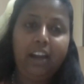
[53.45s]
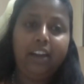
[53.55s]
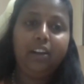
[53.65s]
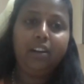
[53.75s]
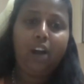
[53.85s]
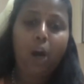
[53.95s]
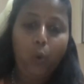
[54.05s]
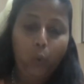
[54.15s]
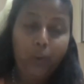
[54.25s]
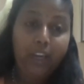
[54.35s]
and
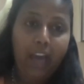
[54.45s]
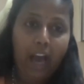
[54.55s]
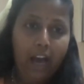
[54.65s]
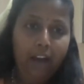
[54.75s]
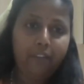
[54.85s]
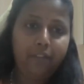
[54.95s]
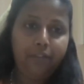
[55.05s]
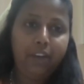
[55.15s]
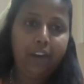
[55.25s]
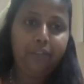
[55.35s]
how we
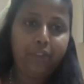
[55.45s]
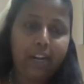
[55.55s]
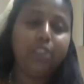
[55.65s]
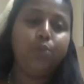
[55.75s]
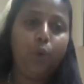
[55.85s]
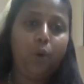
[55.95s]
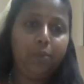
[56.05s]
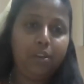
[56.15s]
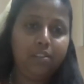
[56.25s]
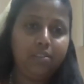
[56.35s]
have
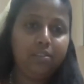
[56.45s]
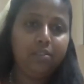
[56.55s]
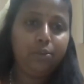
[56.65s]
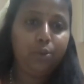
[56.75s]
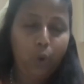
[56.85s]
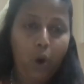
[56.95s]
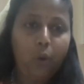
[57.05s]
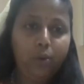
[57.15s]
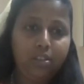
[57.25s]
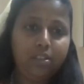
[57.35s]
transformed
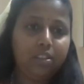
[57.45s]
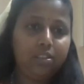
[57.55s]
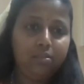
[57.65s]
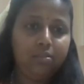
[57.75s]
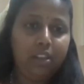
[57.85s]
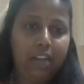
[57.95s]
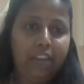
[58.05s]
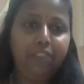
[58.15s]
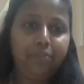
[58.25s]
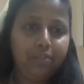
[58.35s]
throughout the
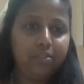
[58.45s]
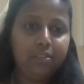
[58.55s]
life.